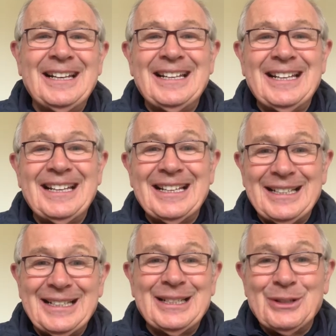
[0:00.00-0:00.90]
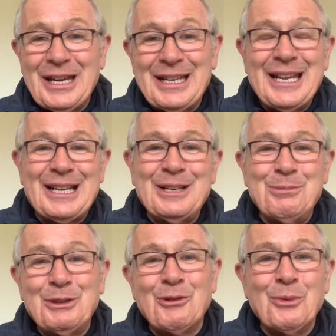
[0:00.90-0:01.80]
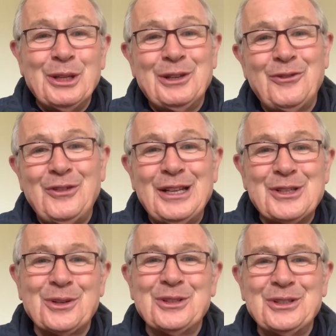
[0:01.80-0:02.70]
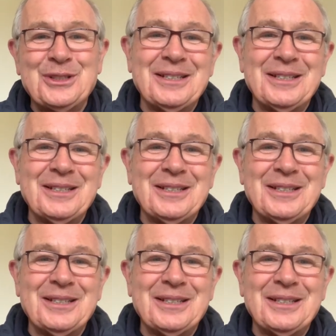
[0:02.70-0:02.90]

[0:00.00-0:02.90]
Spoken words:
and it had that little bit of a winter feel, so there